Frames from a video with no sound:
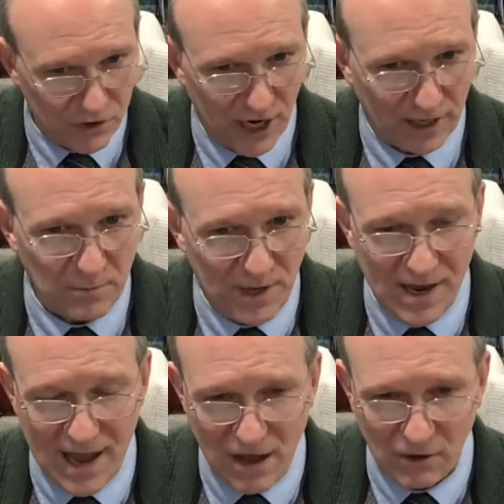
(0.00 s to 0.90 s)
Check
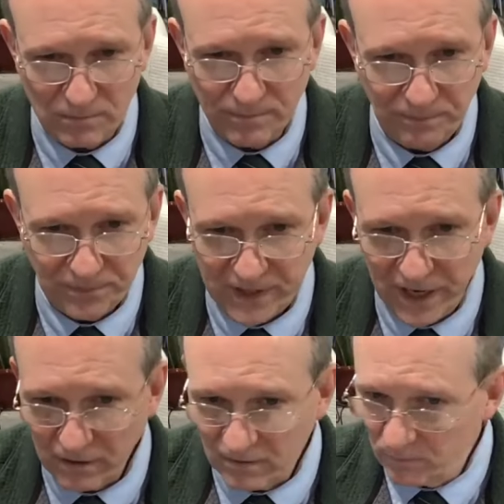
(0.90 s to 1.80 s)
me out.
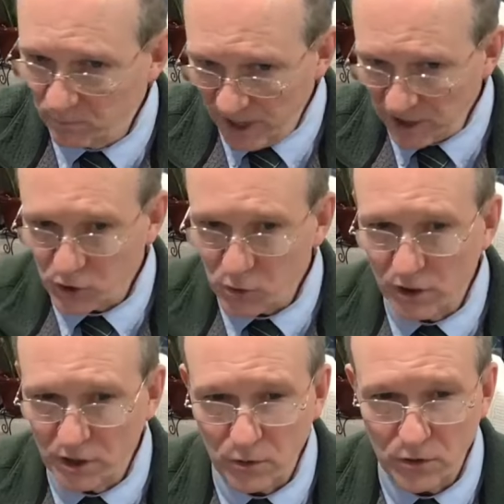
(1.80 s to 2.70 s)
Yeah, make
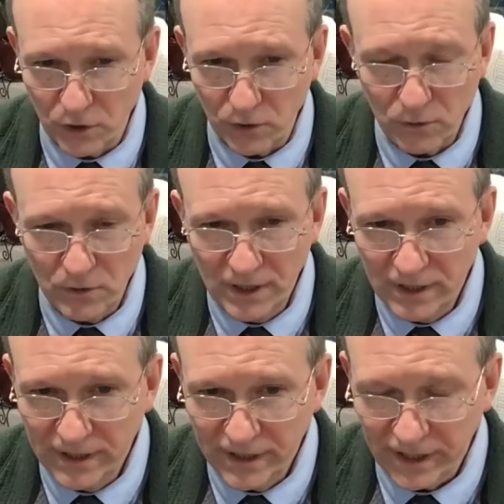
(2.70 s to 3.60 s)
sure you do.
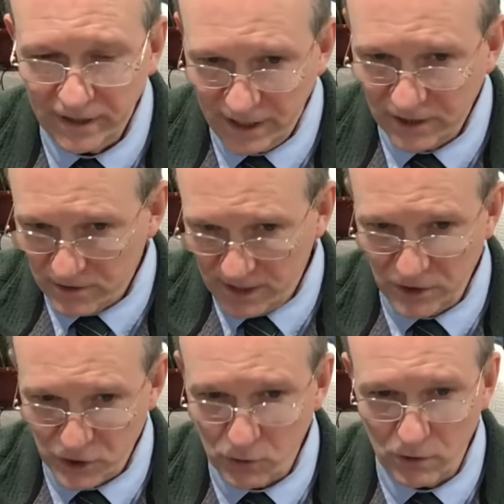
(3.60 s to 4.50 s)

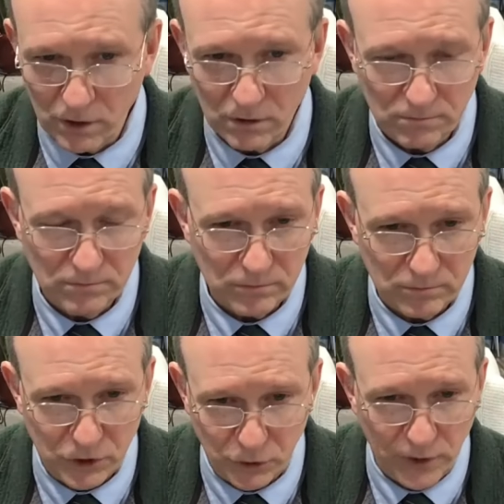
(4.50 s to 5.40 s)
It's your
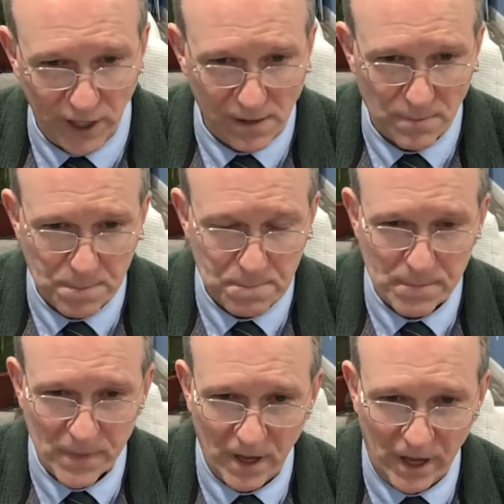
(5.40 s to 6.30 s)
duty.
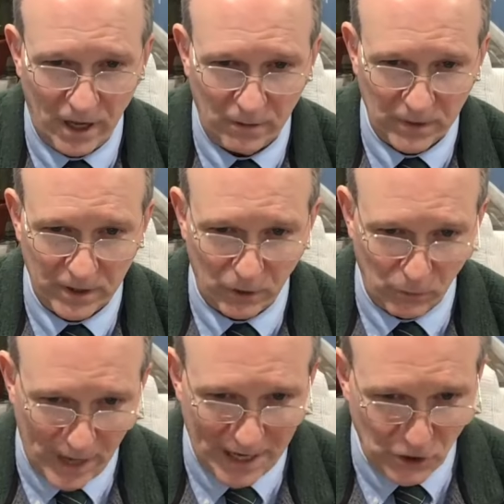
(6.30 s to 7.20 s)

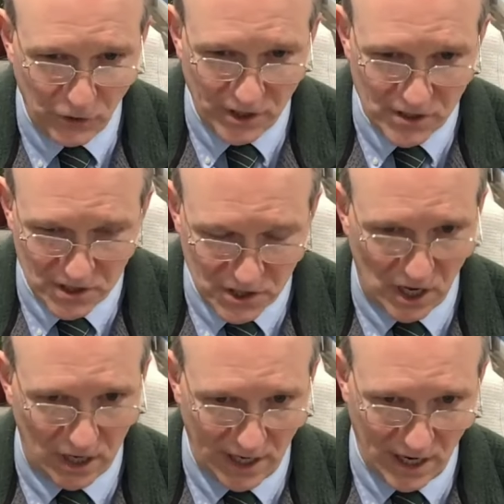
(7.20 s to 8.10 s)
My duty is the
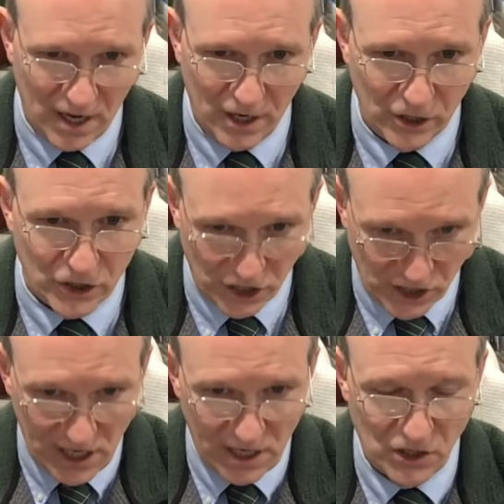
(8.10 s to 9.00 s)
study to
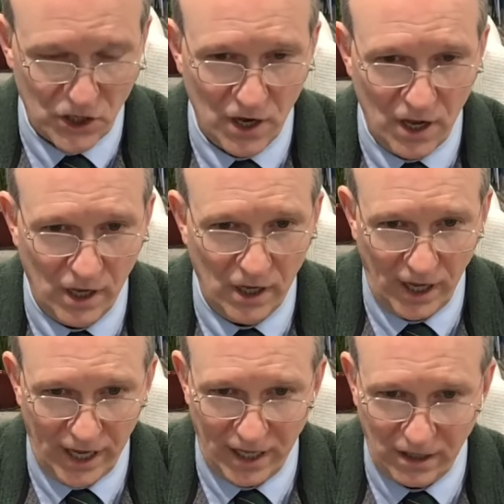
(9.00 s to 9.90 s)
teach,
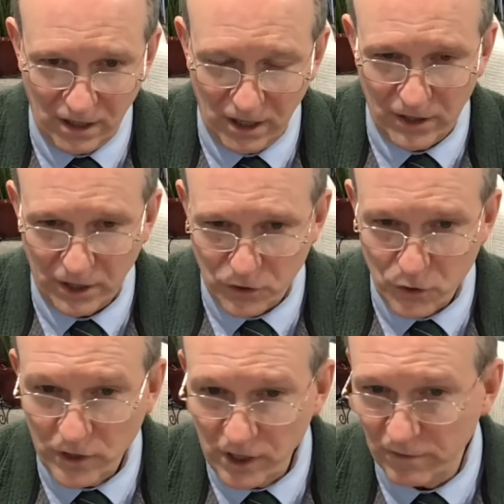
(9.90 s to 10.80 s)
and the
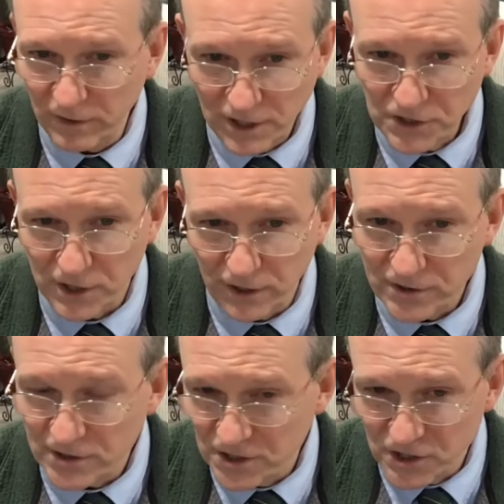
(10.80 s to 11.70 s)
duty of a listener
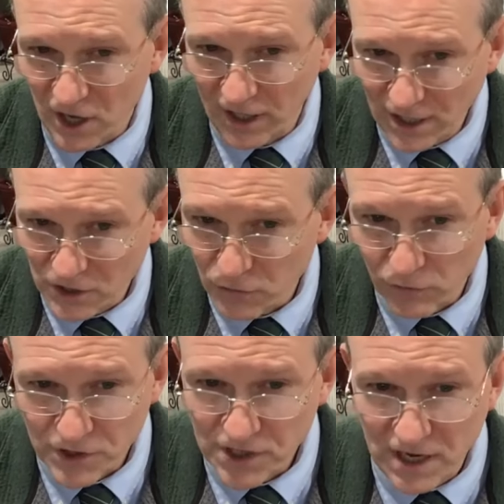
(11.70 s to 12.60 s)
is the study to
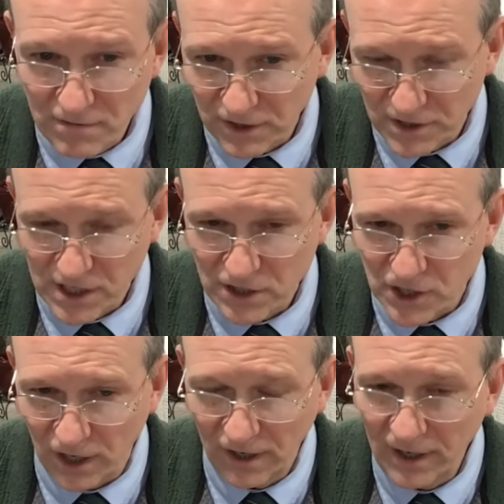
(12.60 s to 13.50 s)
receive the
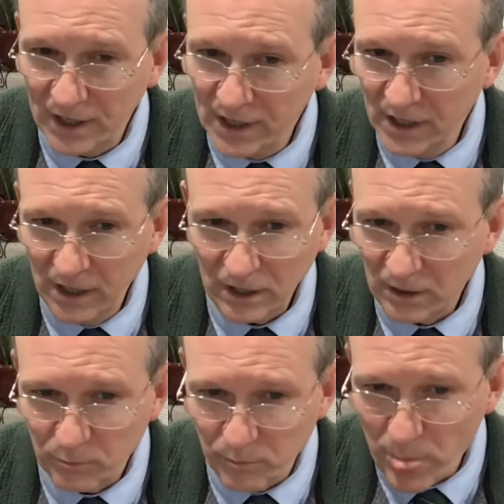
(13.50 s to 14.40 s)
teaching.
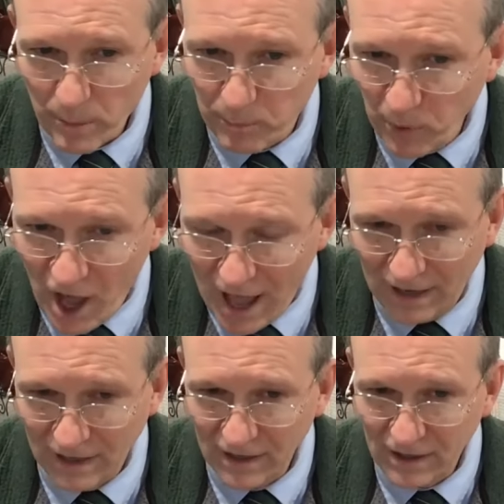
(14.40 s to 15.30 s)
But